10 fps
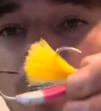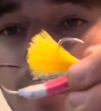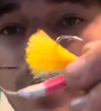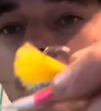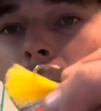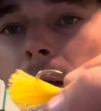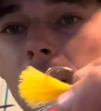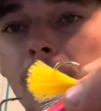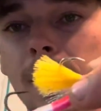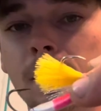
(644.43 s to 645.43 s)
and you can
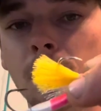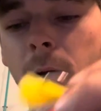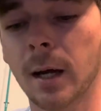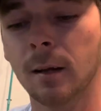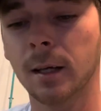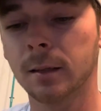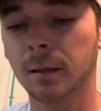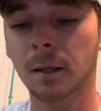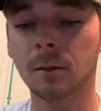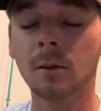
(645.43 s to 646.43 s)
connect them kind of like
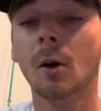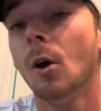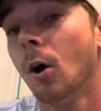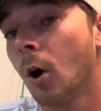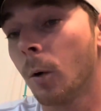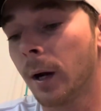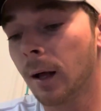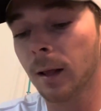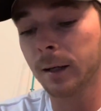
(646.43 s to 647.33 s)
this. Or what I like to